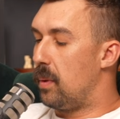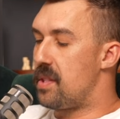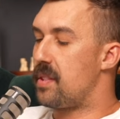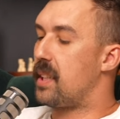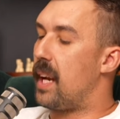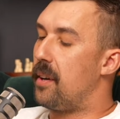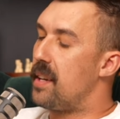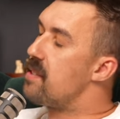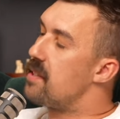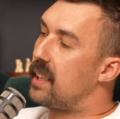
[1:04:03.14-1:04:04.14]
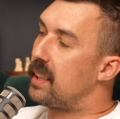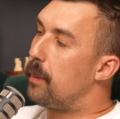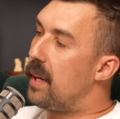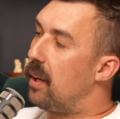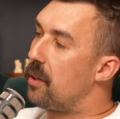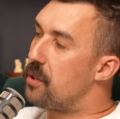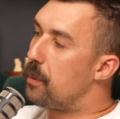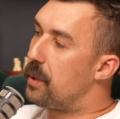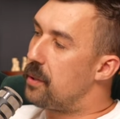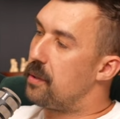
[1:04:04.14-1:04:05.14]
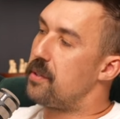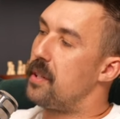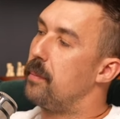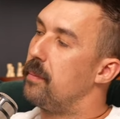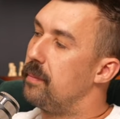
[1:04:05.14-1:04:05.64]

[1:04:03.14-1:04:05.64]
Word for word: What's the scariest thing about entrepreneurship?